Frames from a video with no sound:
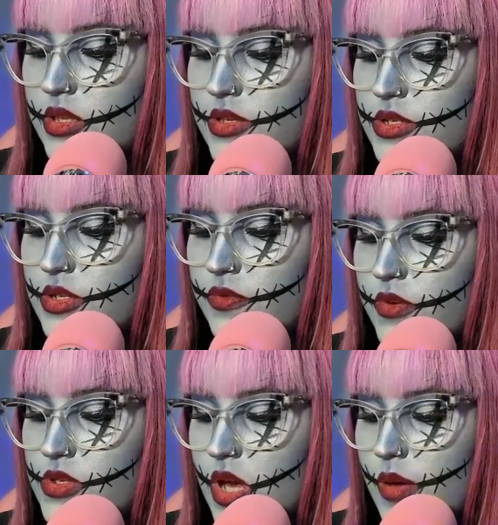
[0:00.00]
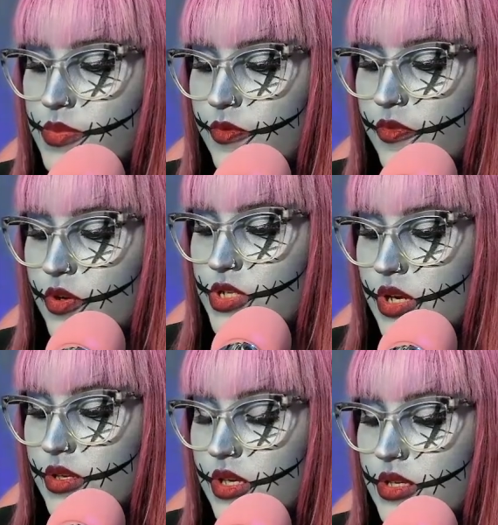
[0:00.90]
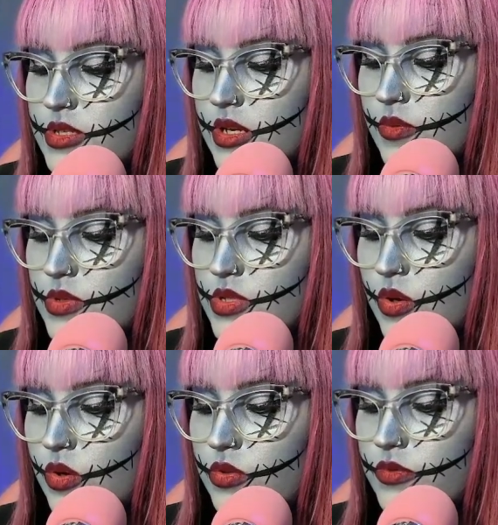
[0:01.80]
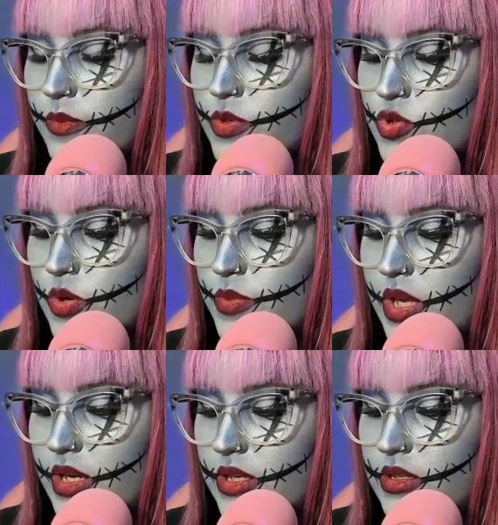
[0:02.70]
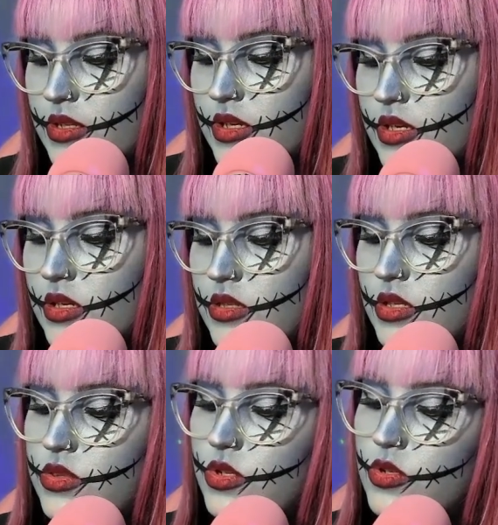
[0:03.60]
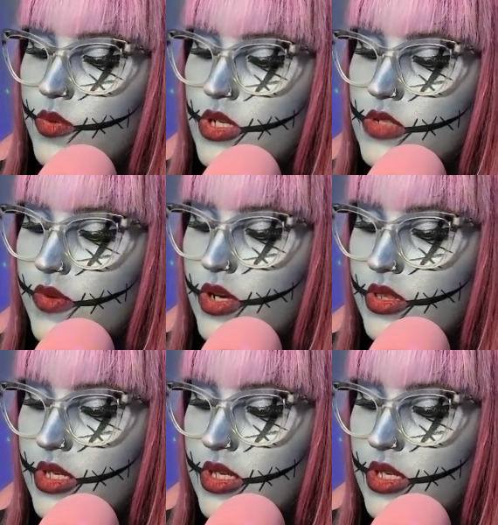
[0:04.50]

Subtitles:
listened a few times before telling us that it was a halt from a drum line. The third one is very